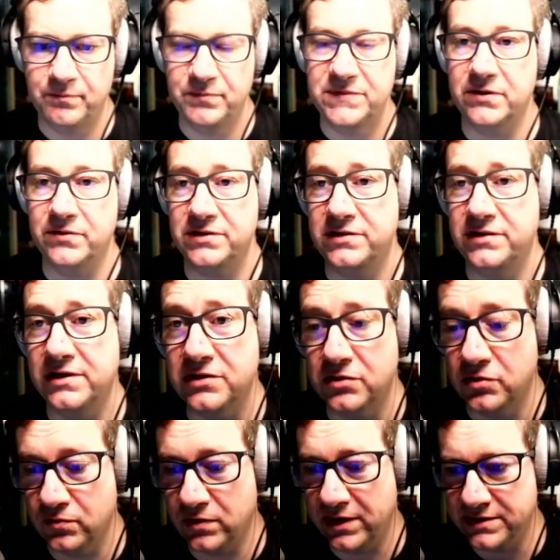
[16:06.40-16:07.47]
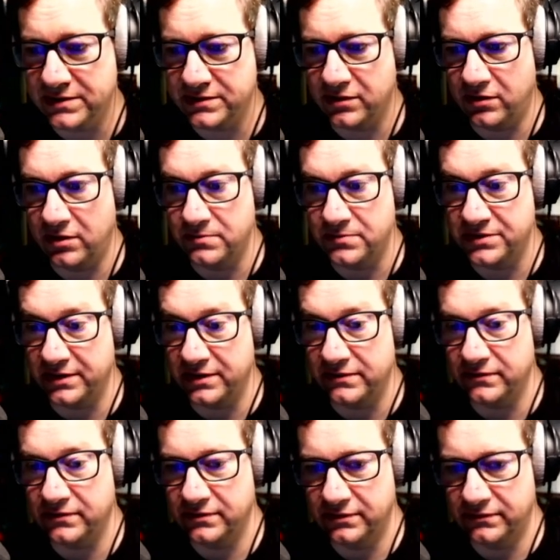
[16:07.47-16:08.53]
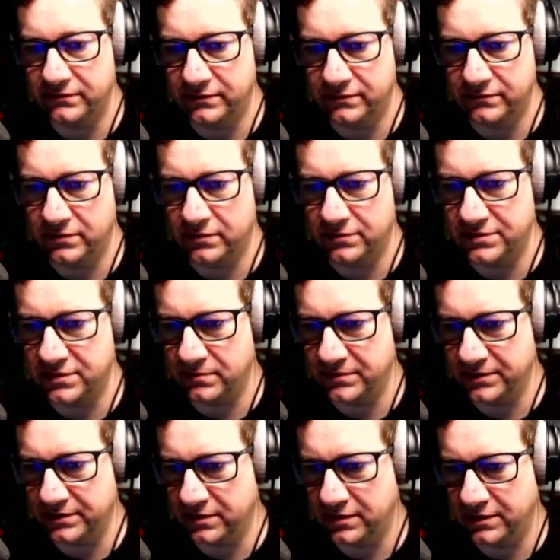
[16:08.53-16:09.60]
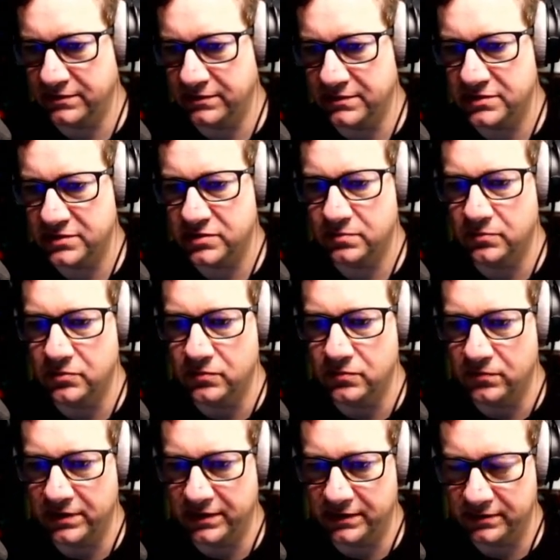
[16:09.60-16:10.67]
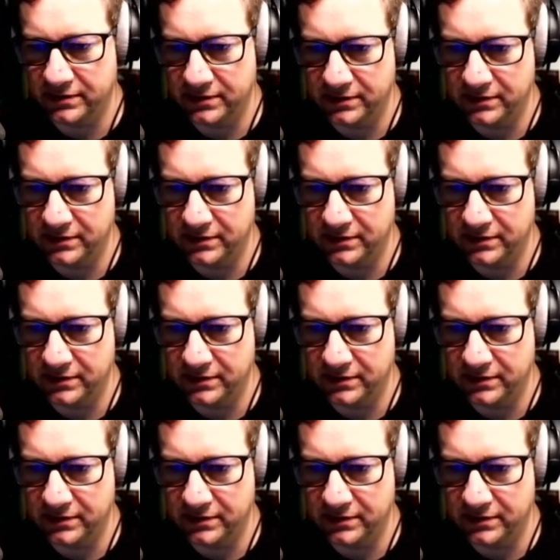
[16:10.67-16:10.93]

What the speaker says: So as I said, it's a great time saver if you've got something like this small rig